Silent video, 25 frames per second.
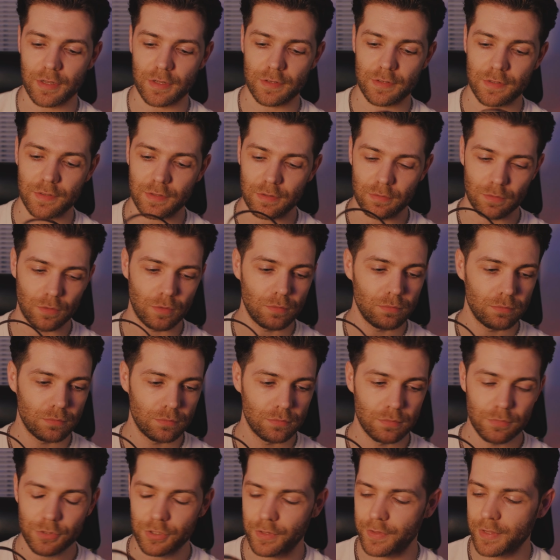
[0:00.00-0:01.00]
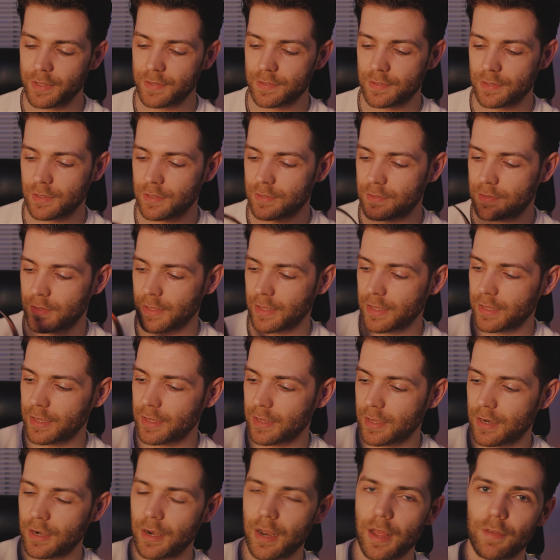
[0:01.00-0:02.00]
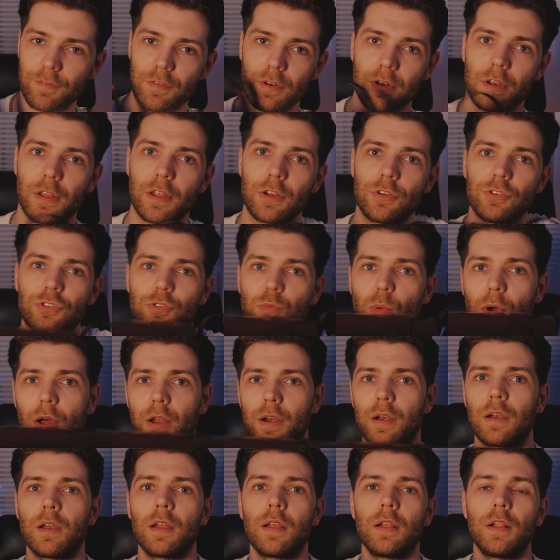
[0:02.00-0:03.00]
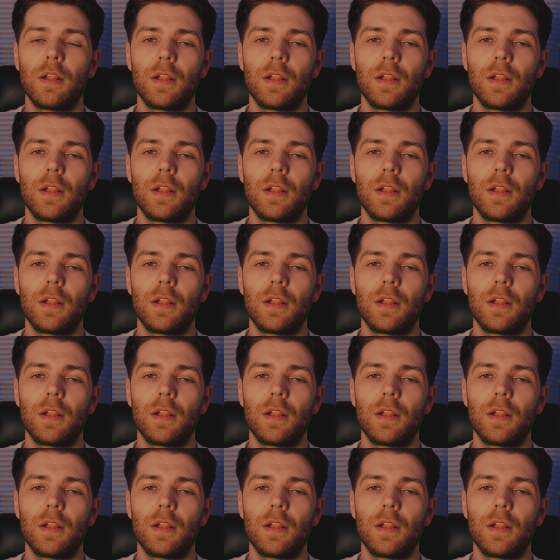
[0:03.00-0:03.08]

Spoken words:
is the 11-inch one.